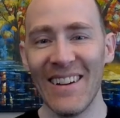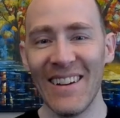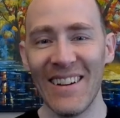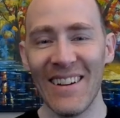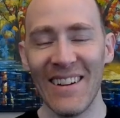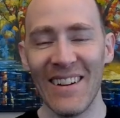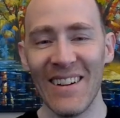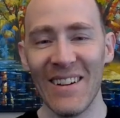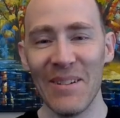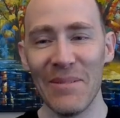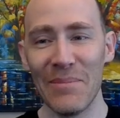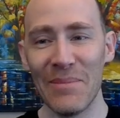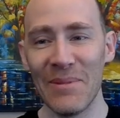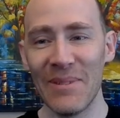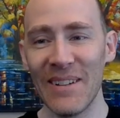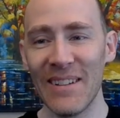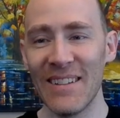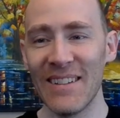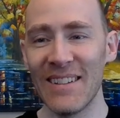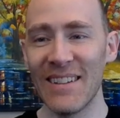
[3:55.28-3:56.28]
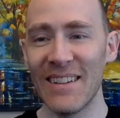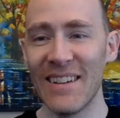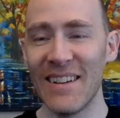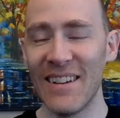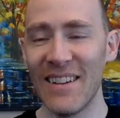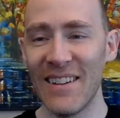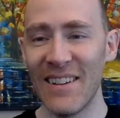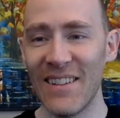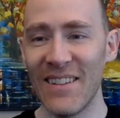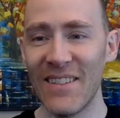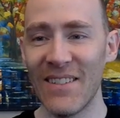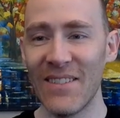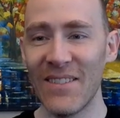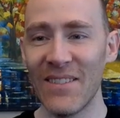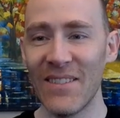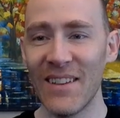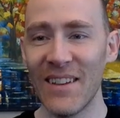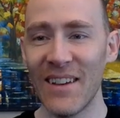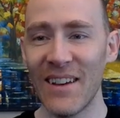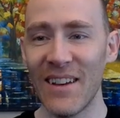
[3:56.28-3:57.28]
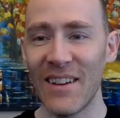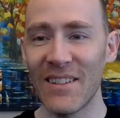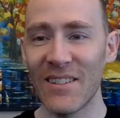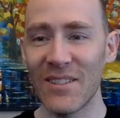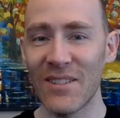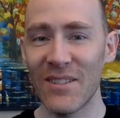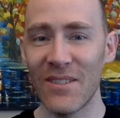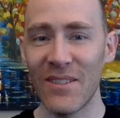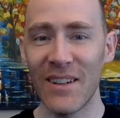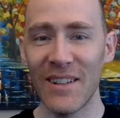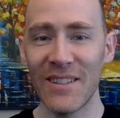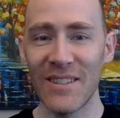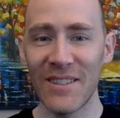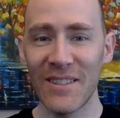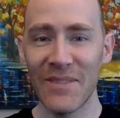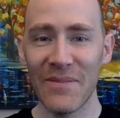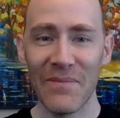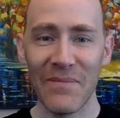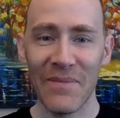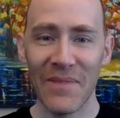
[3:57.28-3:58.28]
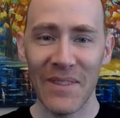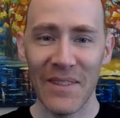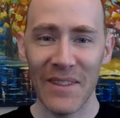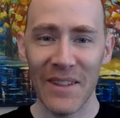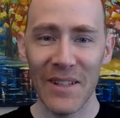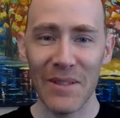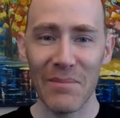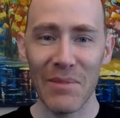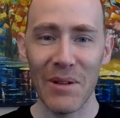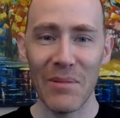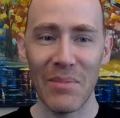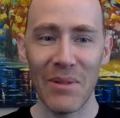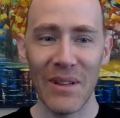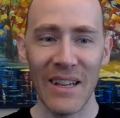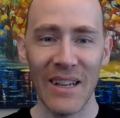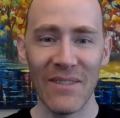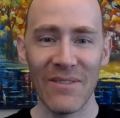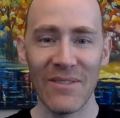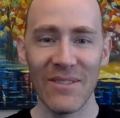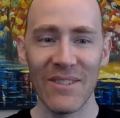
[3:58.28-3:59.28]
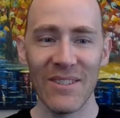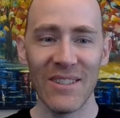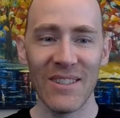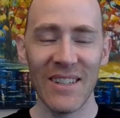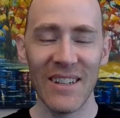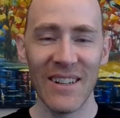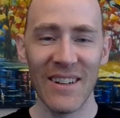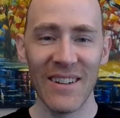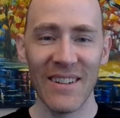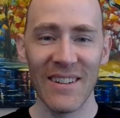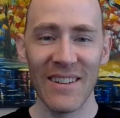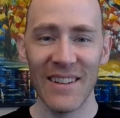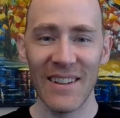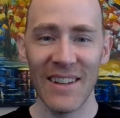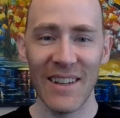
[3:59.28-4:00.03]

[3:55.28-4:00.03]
uh, but uh, yeah, so that's that's my plan for this year.